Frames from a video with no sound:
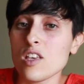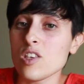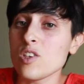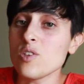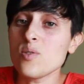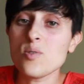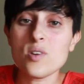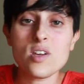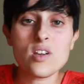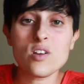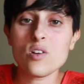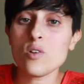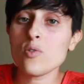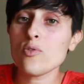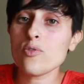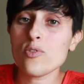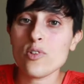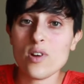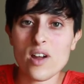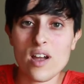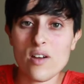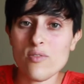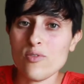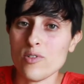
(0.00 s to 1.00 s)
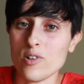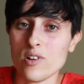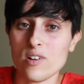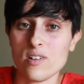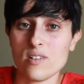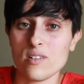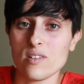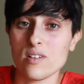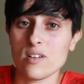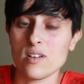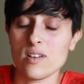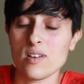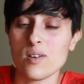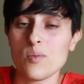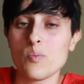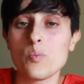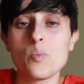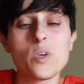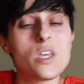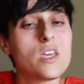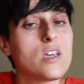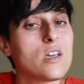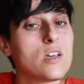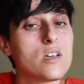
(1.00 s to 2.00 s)
you can go forever
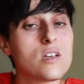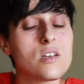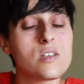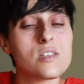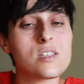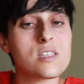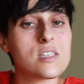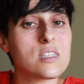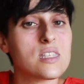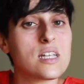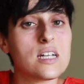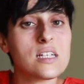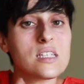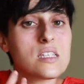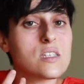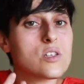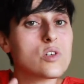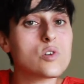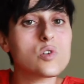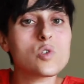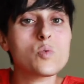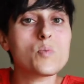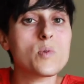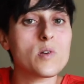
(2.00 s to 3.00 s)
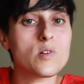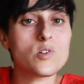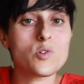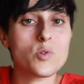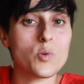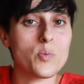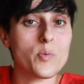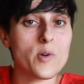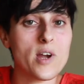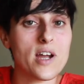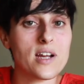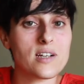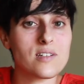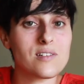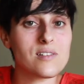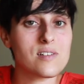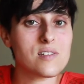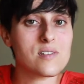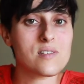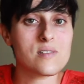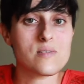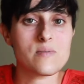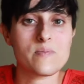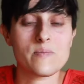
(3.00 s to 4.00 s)
because that's your spiritual
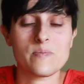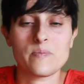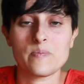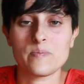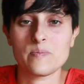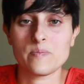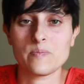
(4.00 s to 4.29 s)
practice.